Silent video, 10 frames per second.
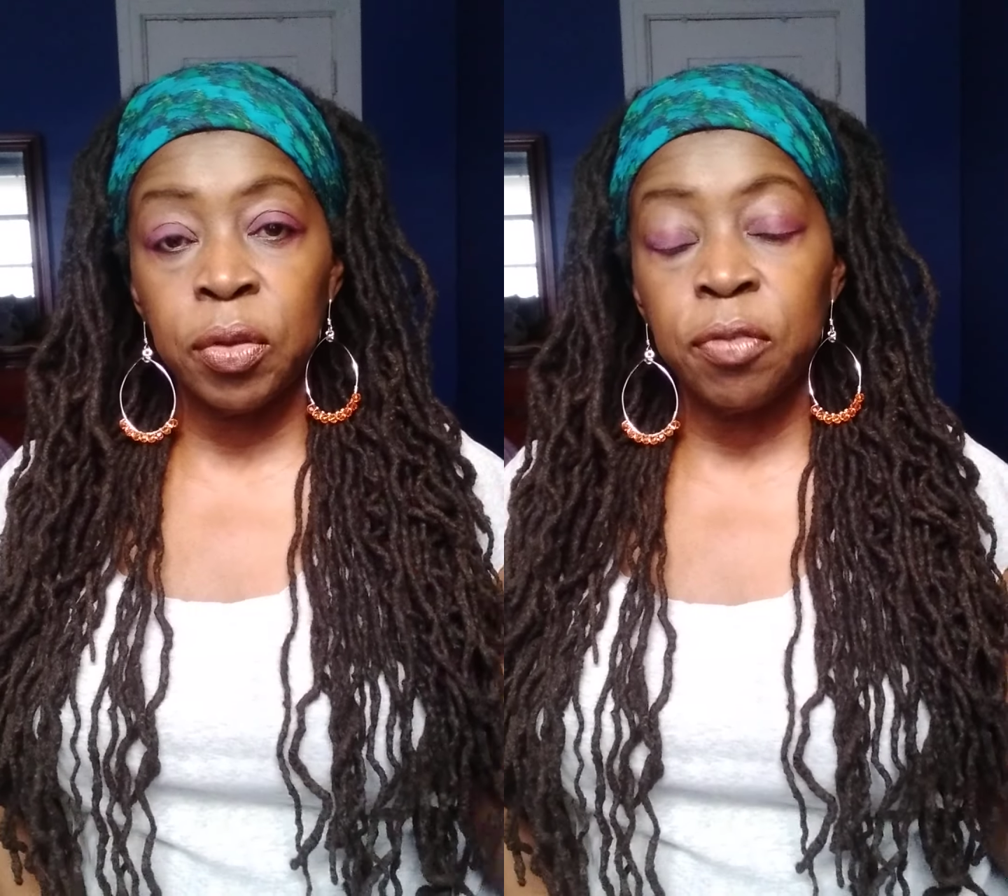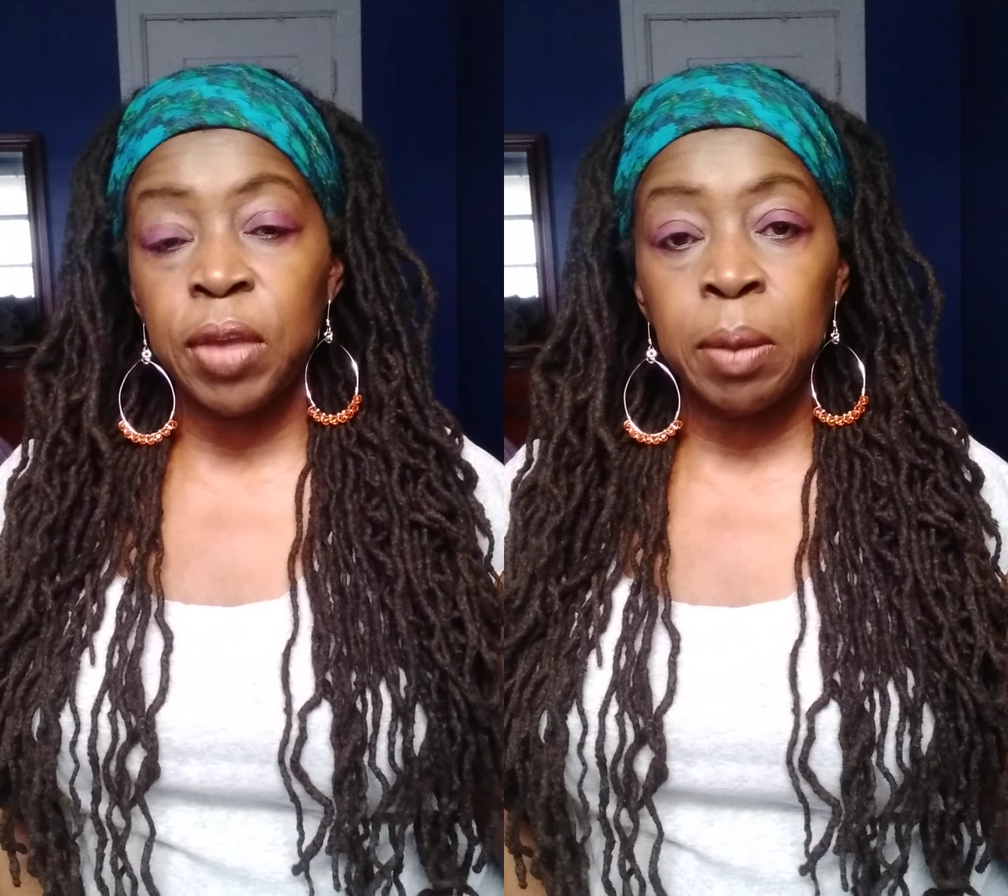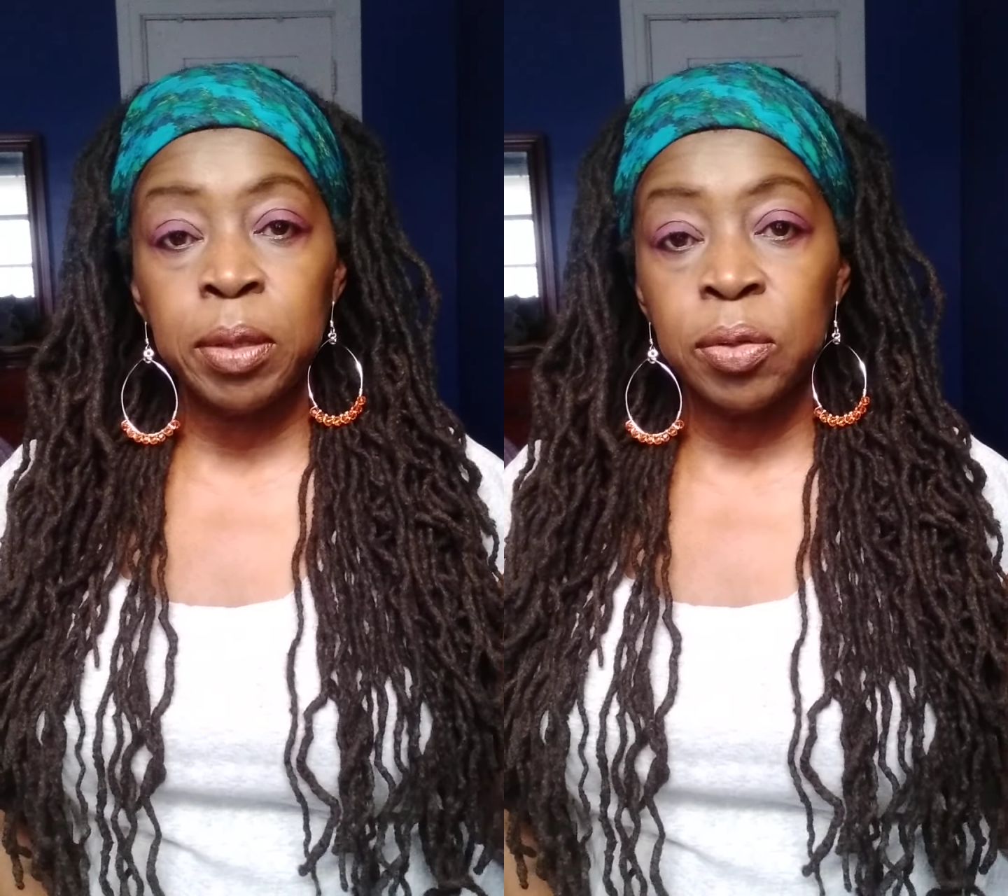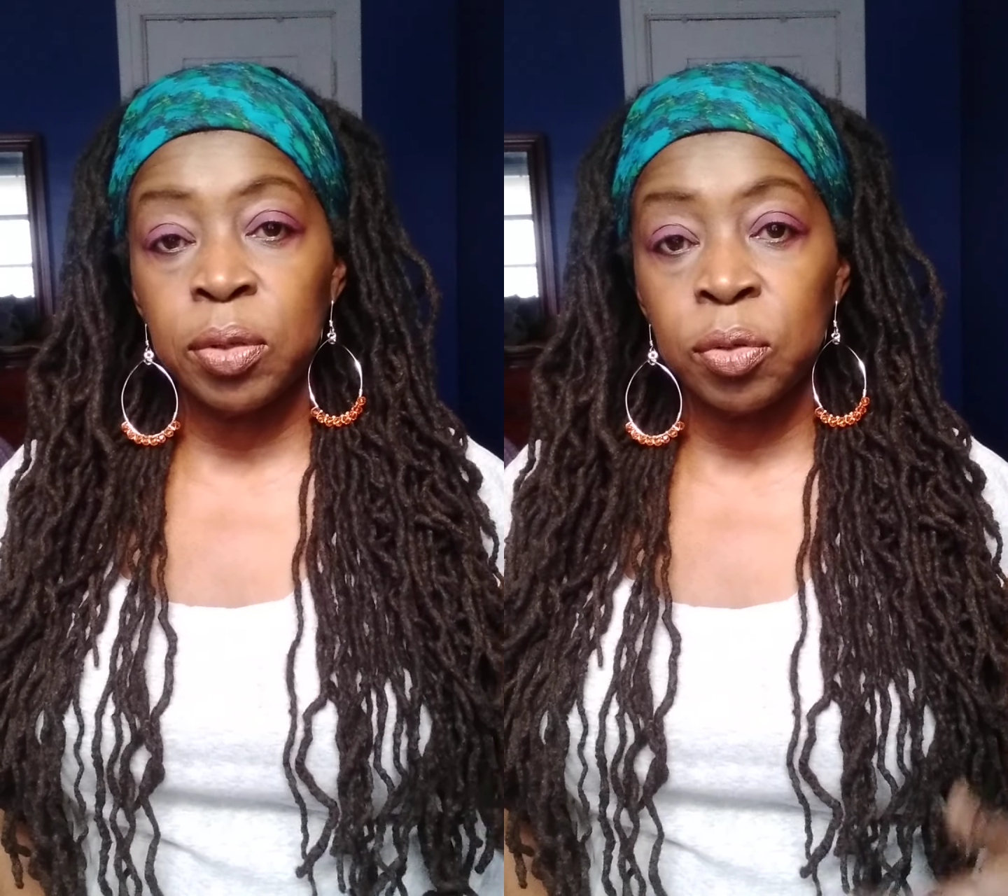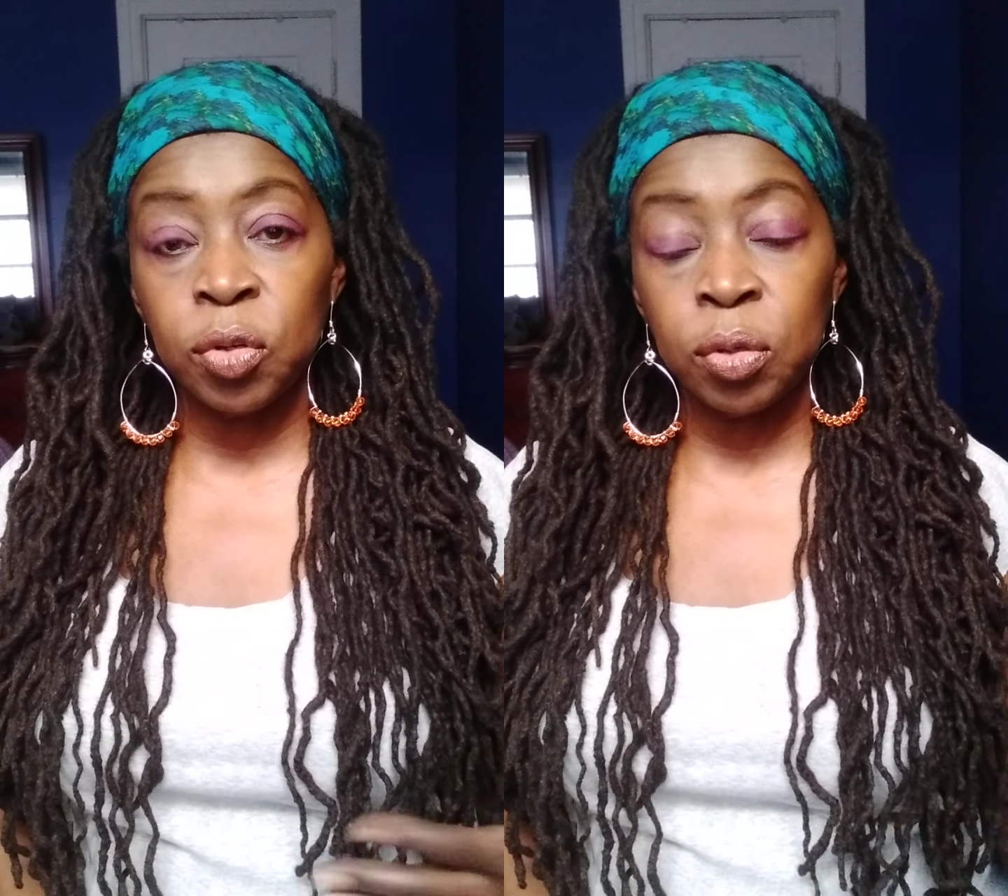family, to
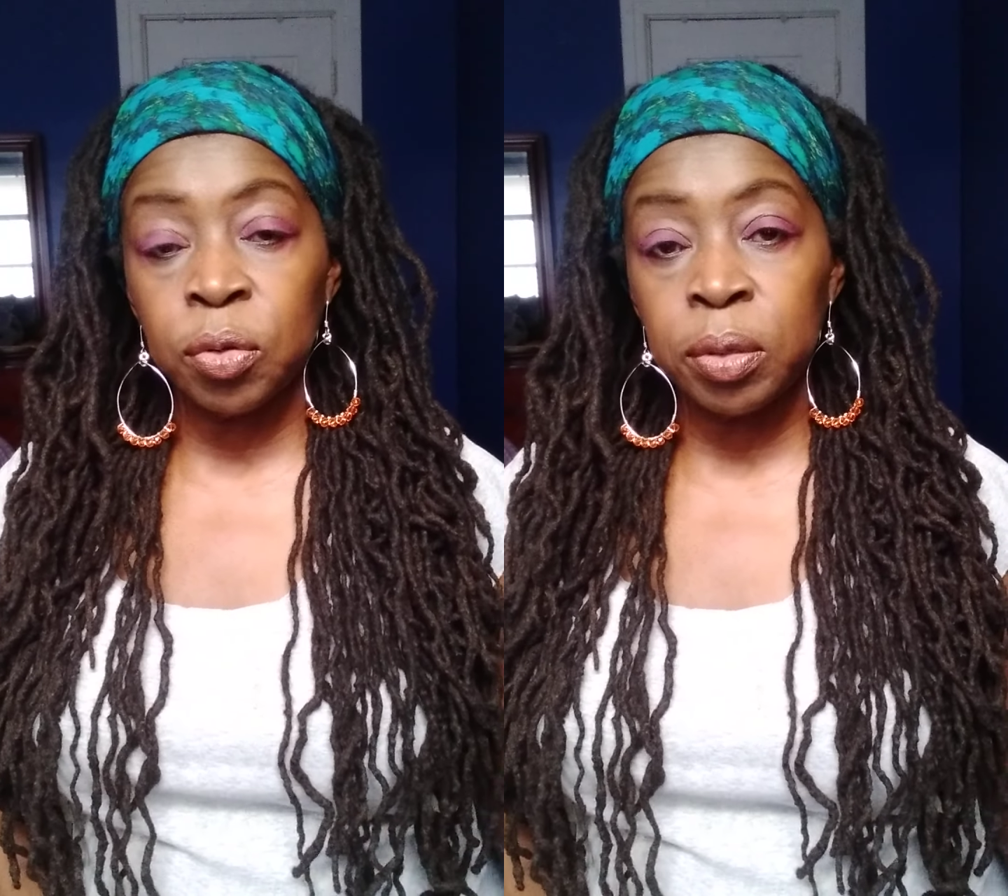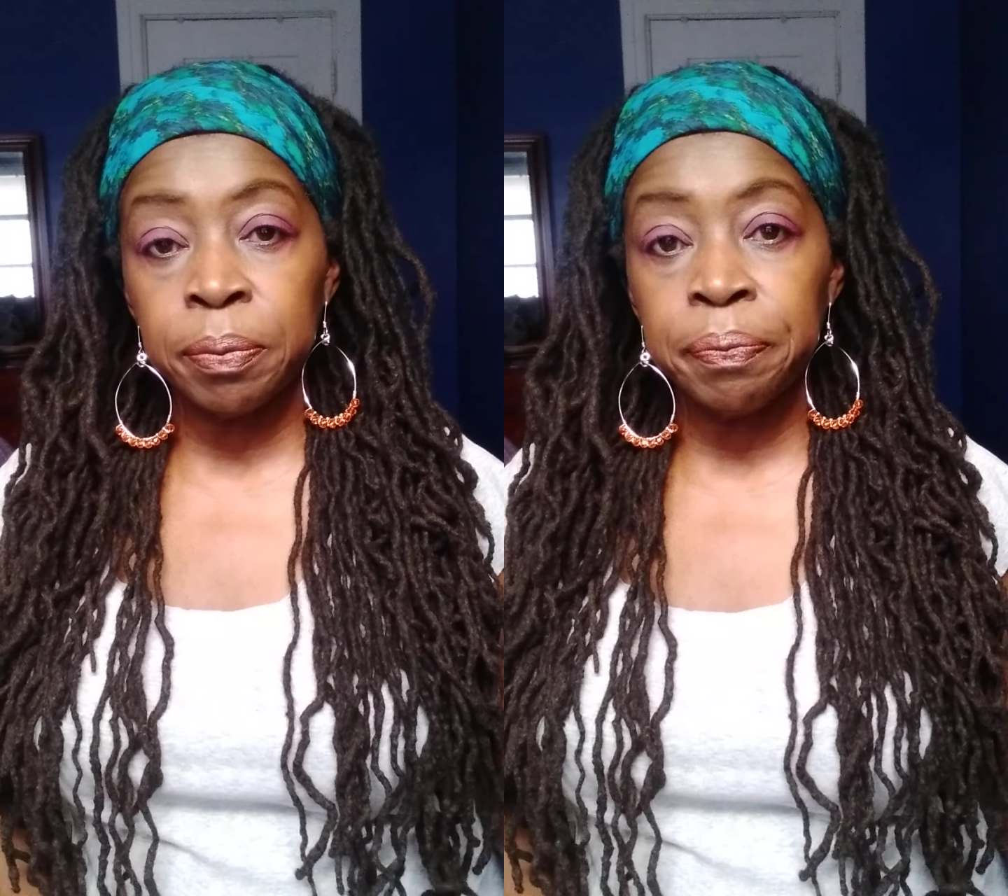your children,